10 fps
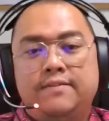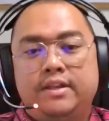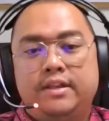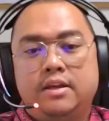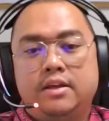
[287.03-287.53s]

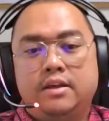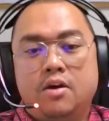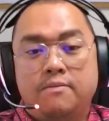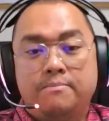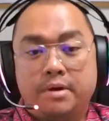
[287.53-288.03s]
or
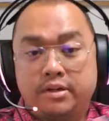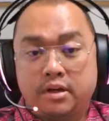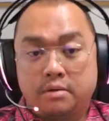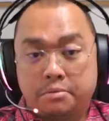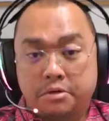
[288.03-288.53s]
activity
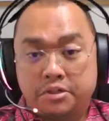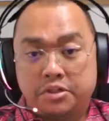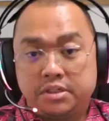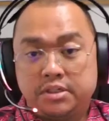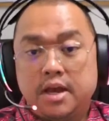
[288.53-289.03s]
of
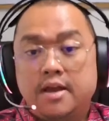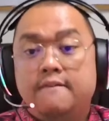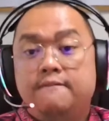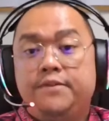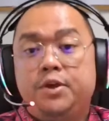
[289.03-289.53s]
particular
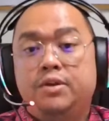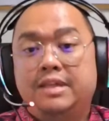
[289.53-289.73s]
persons